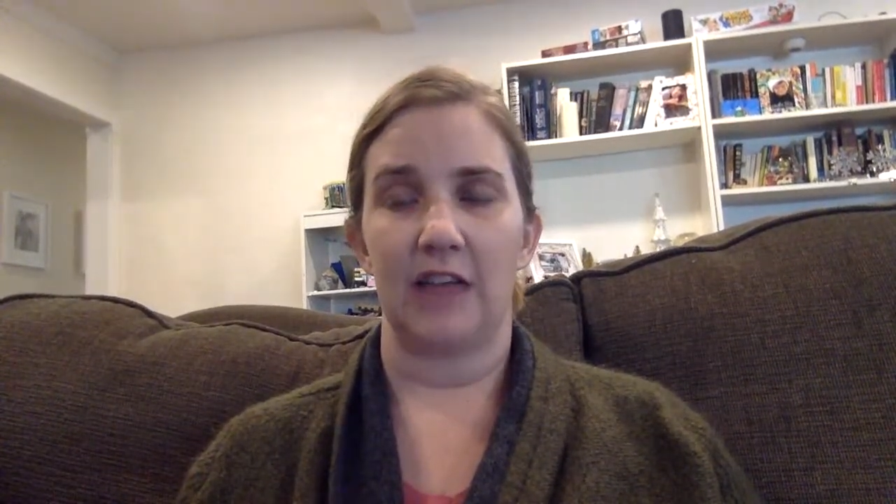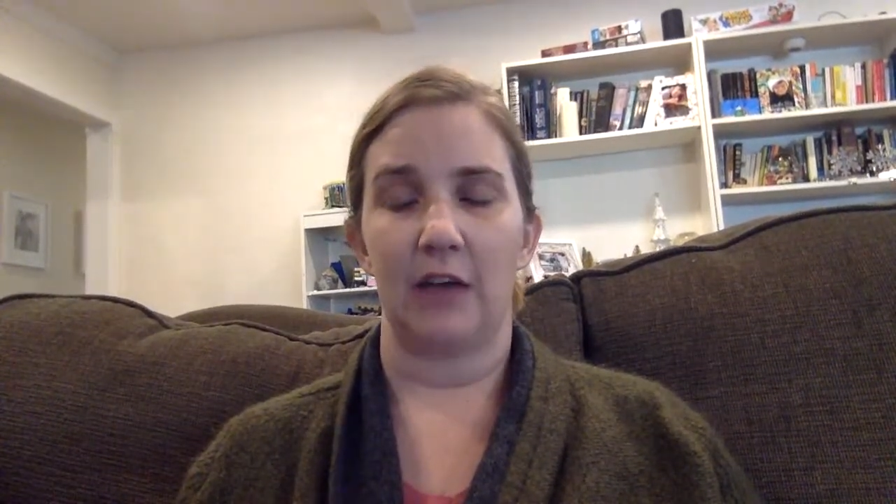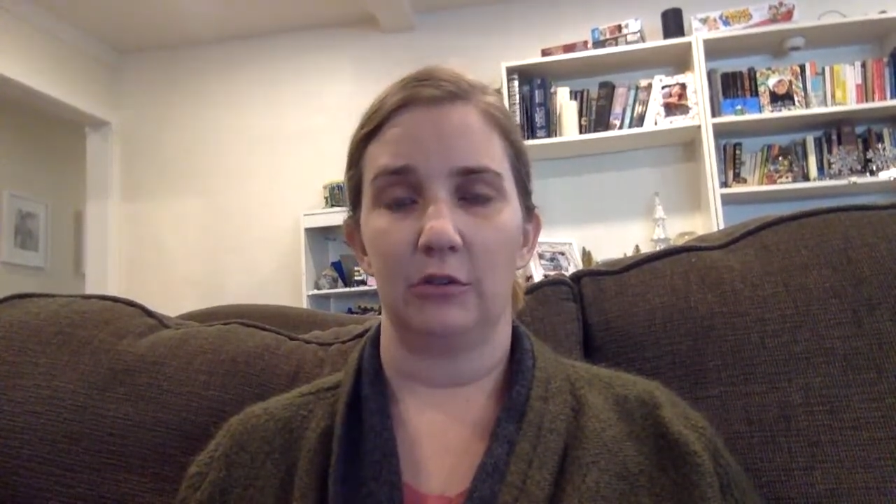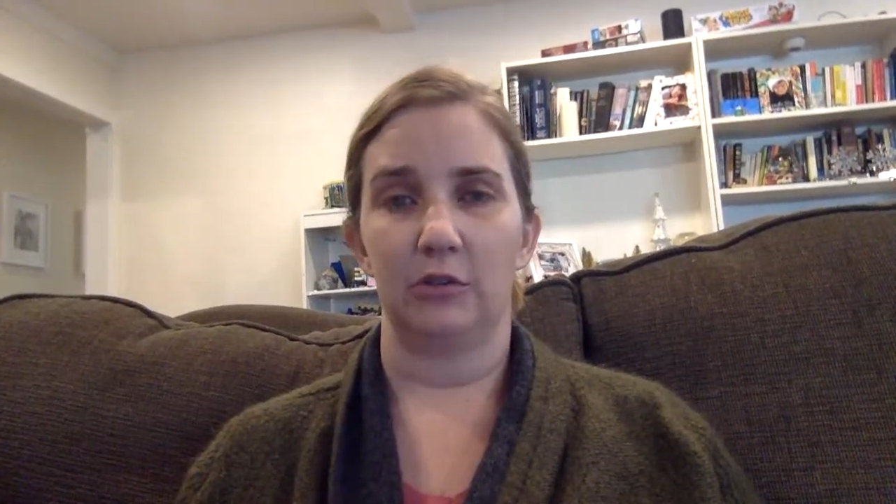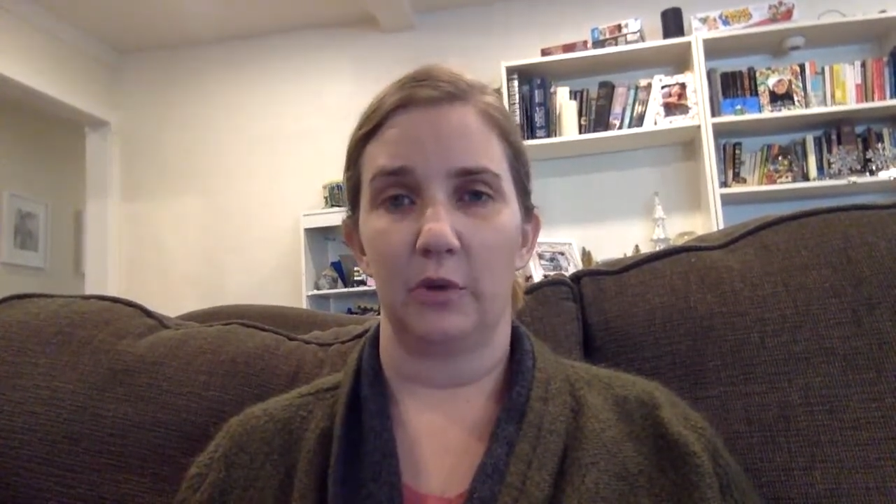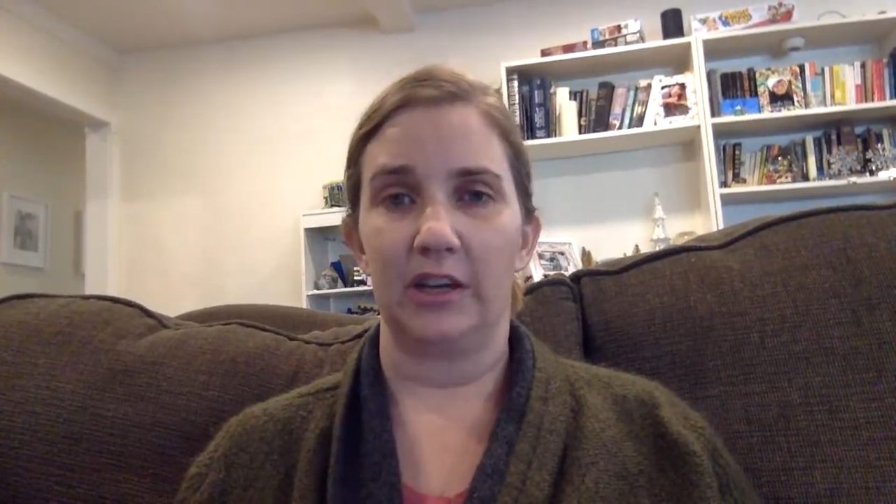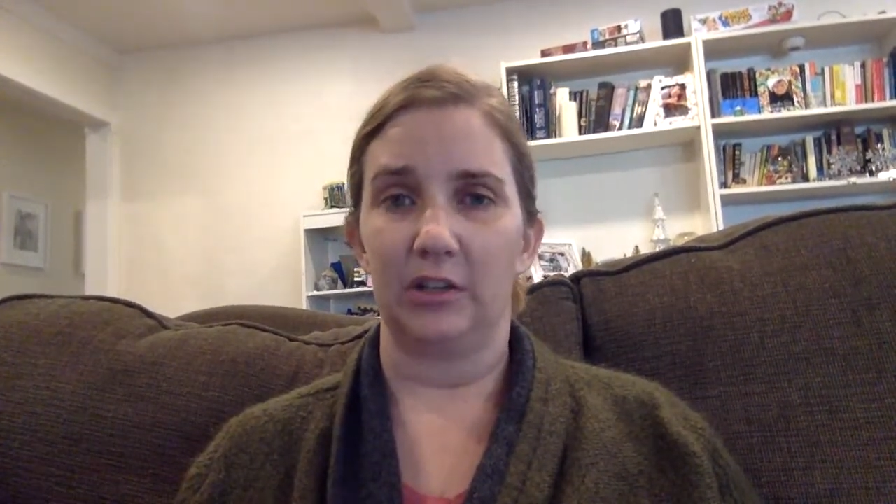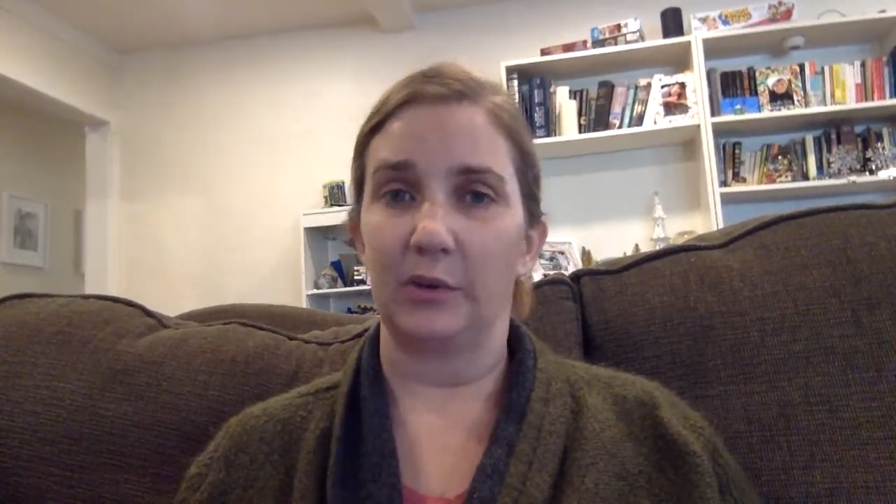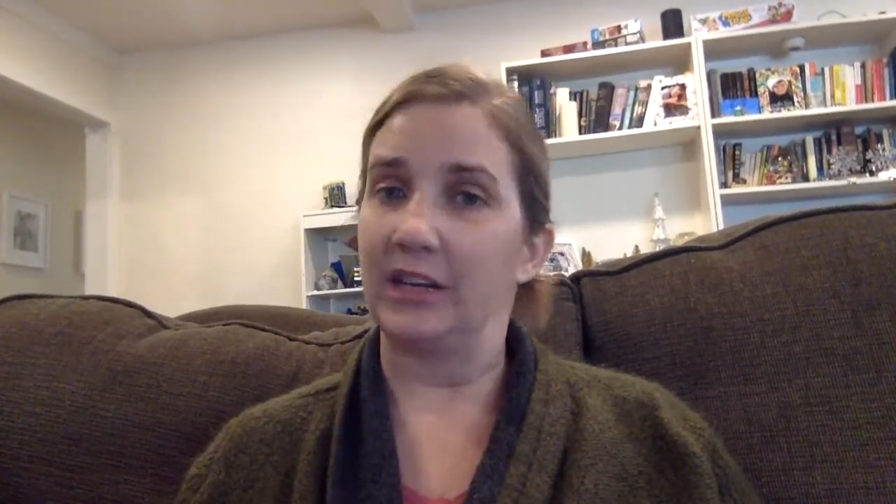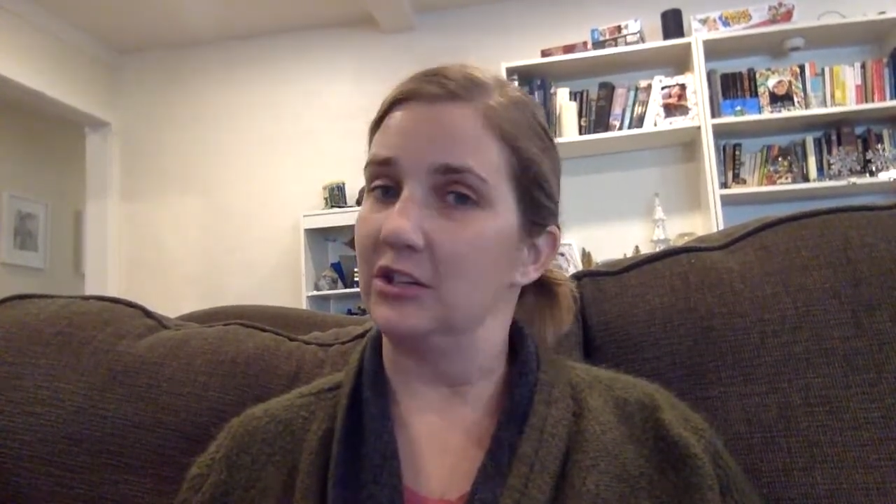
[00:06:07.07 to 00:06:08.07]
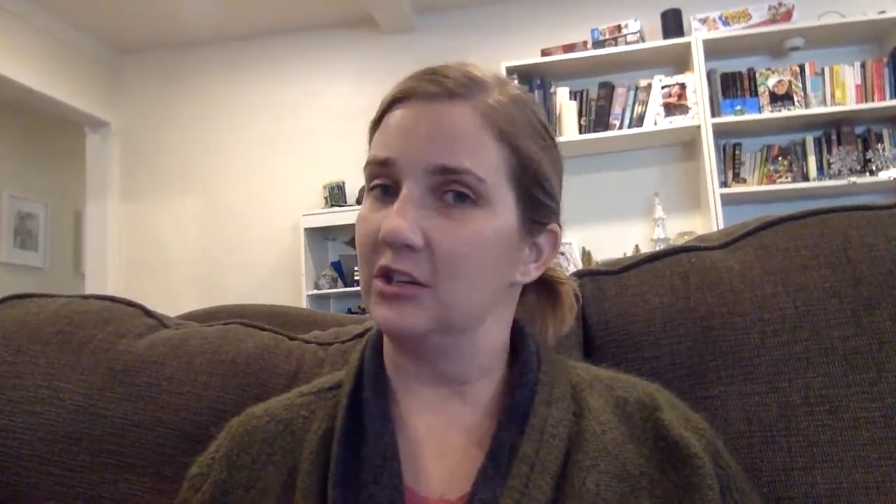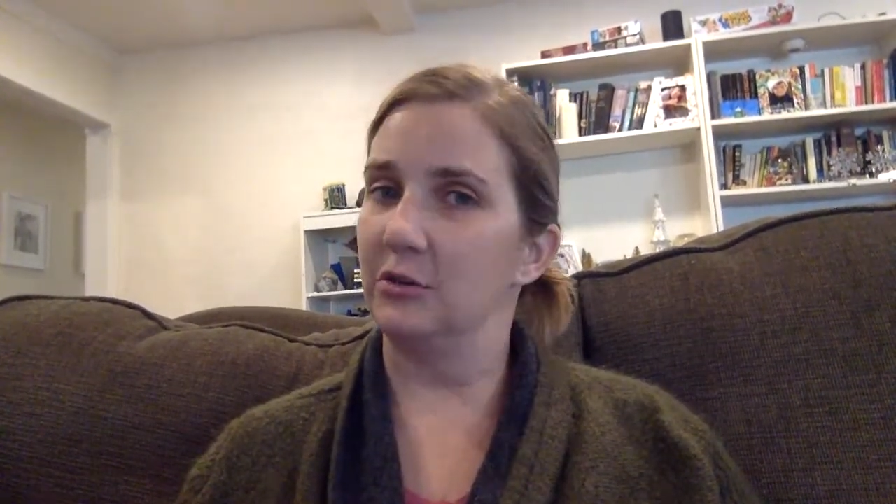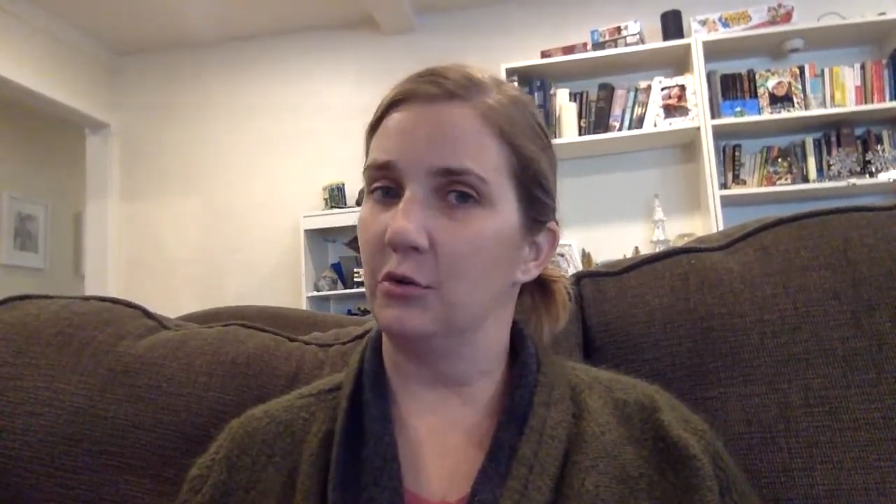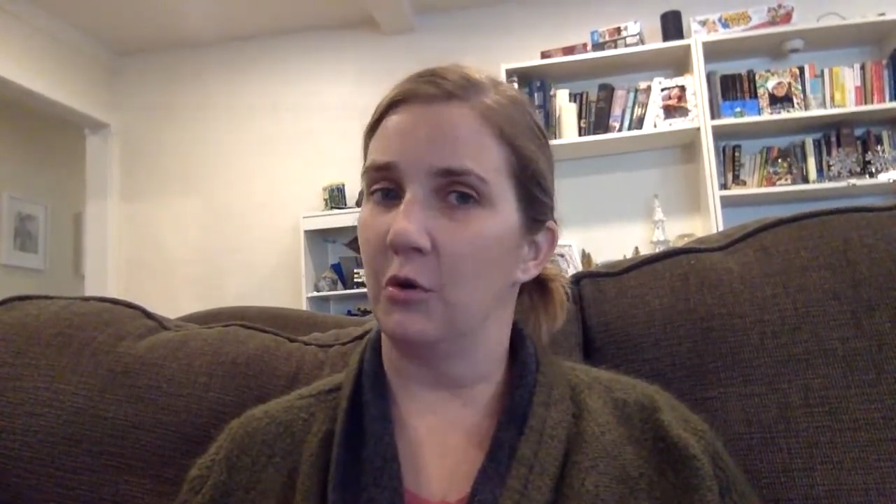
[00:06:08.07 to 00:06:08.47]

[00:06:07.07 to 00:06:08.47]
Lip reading: now 2022,